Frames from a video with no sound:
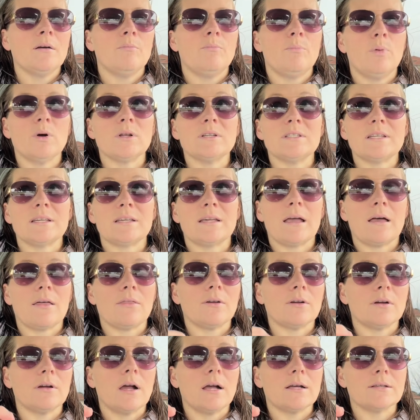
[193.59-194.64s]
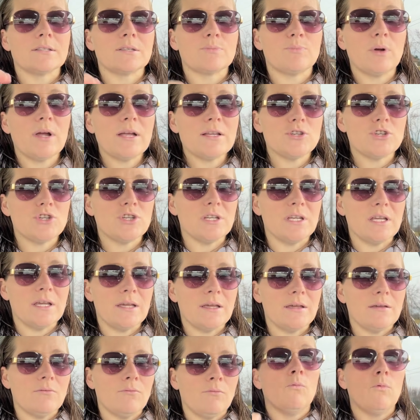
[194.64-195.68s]
put together a
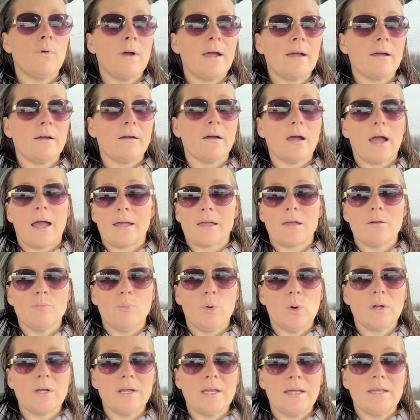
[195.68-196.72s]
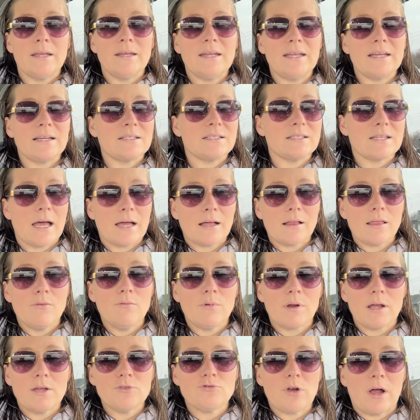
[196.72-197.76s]
spreadsheet where I can put in exactly
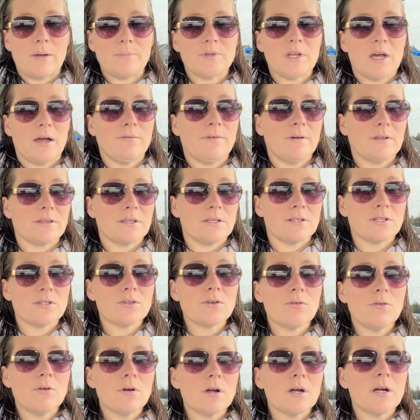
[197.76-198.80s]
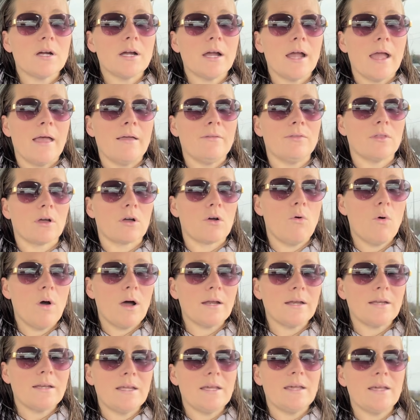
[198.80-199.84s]
what I dropped off at the store and the
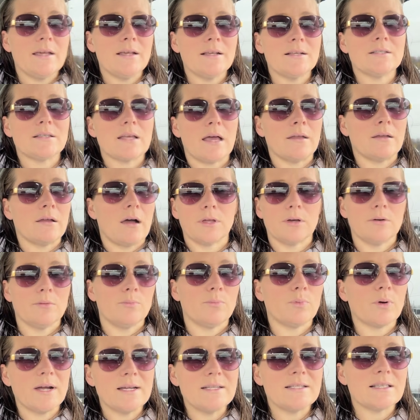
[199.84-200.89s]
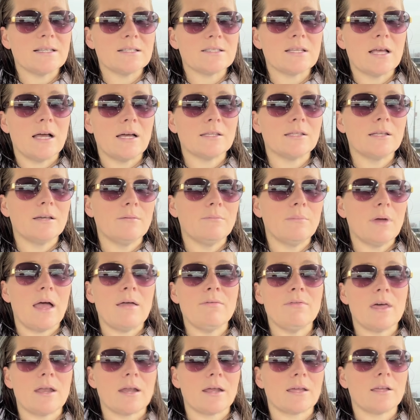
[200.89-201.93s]
quantities and the price that's on them,
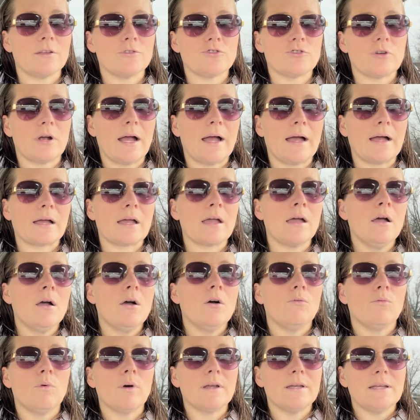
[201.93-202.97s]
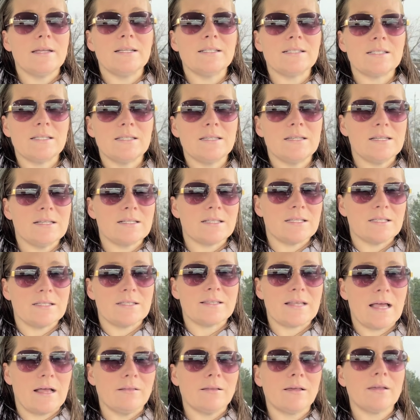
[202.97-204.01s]
and then I can track what isn't
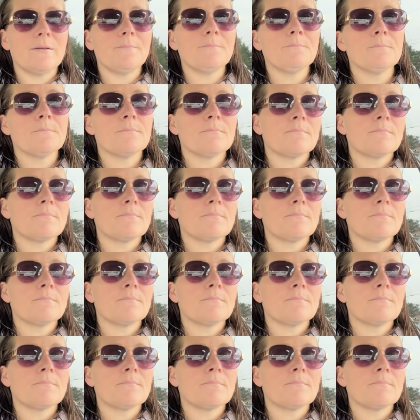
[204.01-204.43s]
selling.